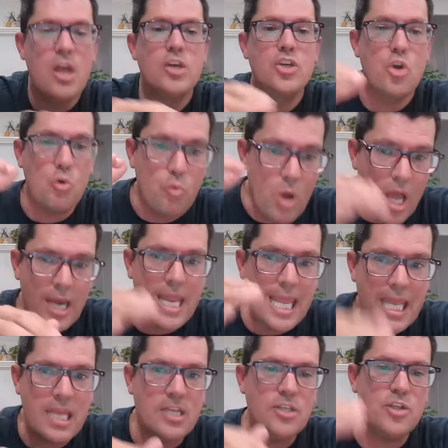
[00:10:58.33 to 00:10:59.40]
to run
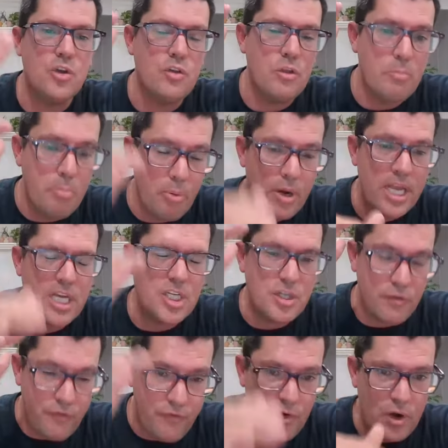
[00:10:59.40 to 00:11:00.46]
into the bridge
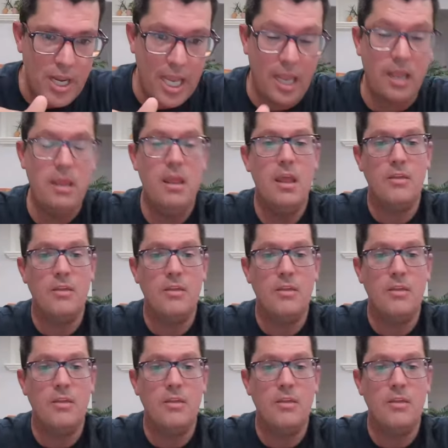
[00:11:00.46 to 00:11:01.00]
footing,